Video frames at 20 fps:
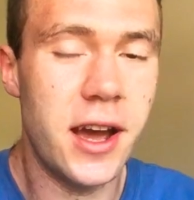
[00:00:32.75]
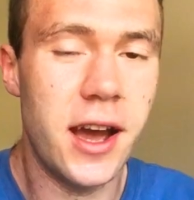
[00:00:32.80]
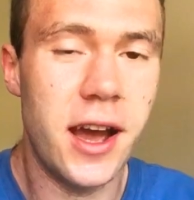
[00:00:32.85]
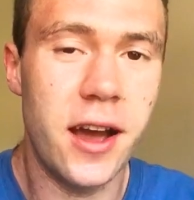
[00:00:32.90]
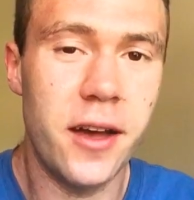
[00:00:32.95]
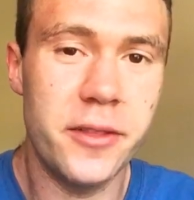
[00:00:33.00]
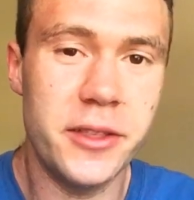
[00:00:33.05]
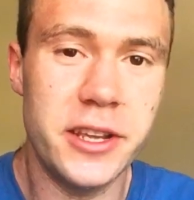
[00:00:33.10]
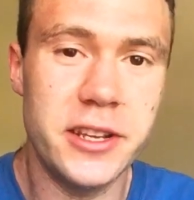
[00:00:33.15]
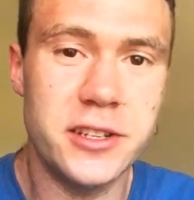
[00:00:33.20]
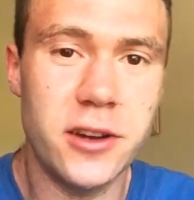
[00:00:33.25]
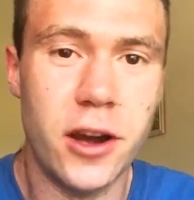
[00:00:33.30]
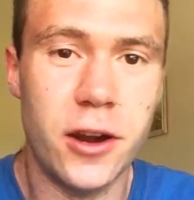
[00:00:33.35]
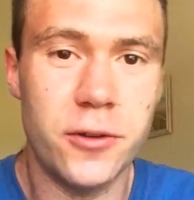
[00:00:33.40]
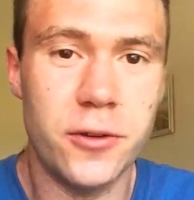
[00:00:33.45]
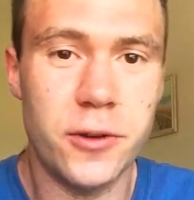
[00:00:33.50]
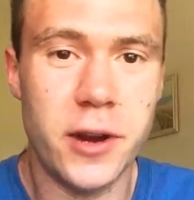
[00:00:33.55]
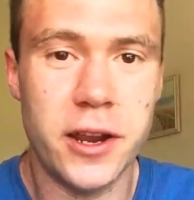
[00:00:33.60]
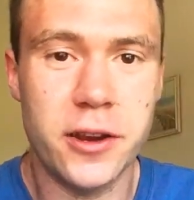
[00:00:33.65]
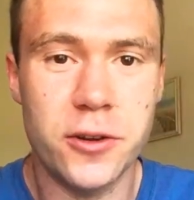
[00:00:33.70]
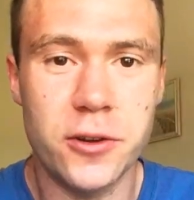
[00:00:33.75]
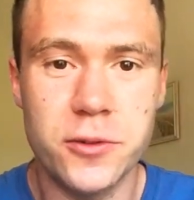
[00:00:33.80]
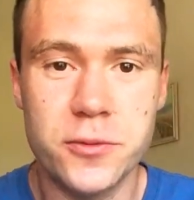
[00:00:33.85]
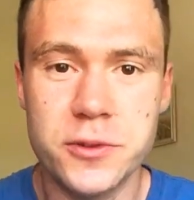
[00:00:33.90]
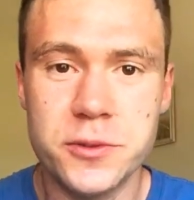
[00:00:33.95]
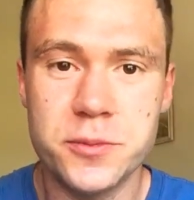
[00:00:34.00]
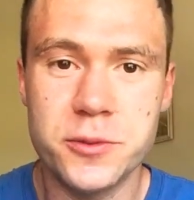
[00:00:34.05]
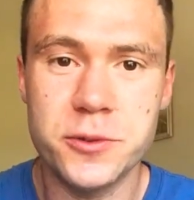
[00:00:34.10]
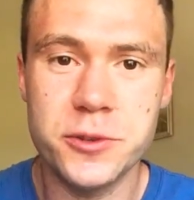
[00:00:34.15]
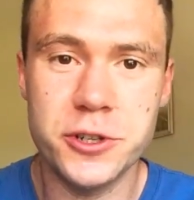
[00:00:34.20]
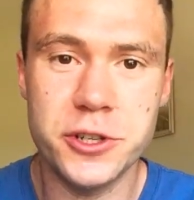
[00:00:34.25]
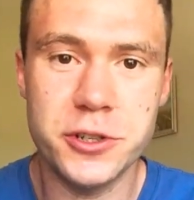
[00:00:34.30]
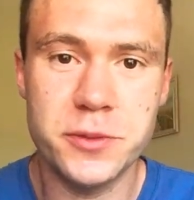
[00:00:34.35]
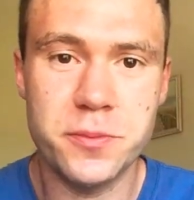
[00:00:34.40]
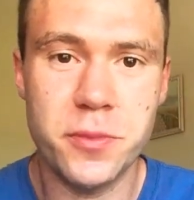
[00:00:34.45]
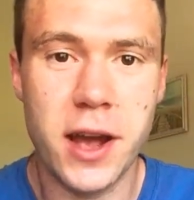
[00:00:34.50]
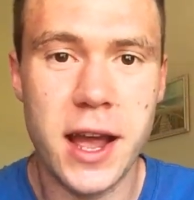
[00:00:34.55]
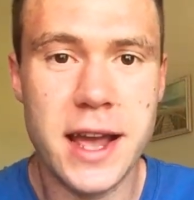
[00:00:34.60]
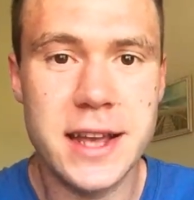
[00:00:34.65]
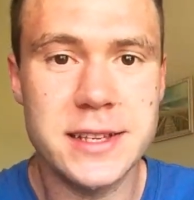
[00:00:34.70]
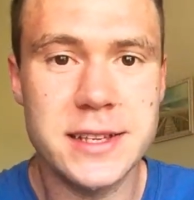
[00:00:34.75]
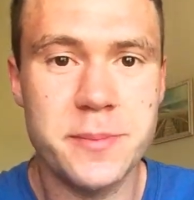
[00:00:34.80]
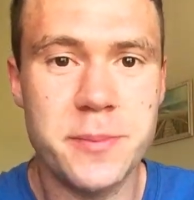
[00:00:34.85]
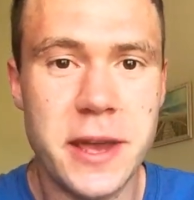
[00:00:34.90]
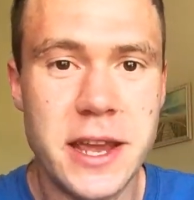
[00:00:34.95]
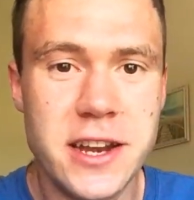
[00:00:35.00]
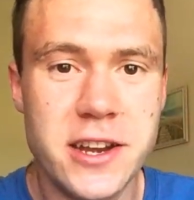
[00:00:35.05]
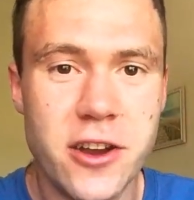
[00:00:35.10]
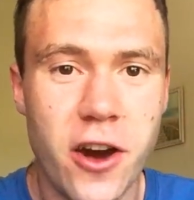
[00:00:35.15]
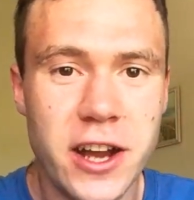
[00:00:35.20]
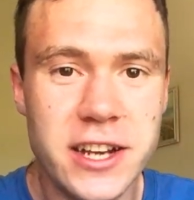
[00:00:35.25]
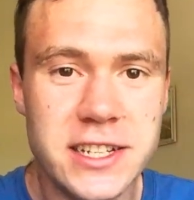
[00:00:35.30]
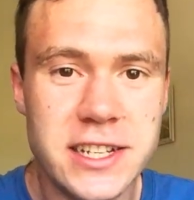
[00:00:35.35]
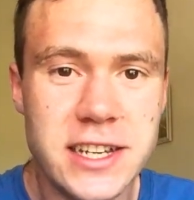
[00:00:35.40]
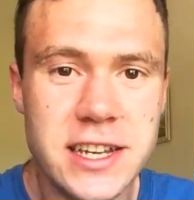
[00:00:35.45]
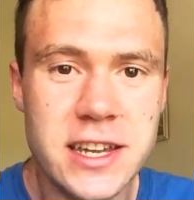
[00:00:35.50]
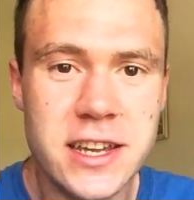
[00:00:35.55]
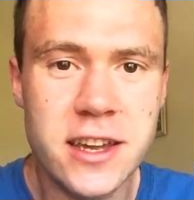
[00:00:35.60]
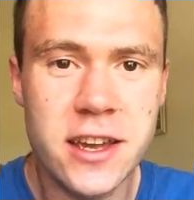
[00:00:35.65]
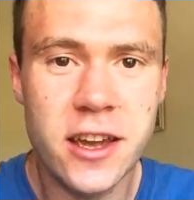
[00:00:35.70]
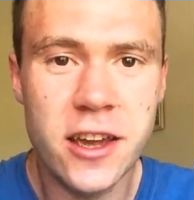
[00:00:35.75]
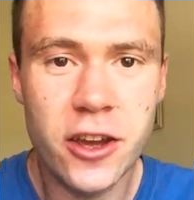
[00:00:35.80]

The entire record was produced by SB90,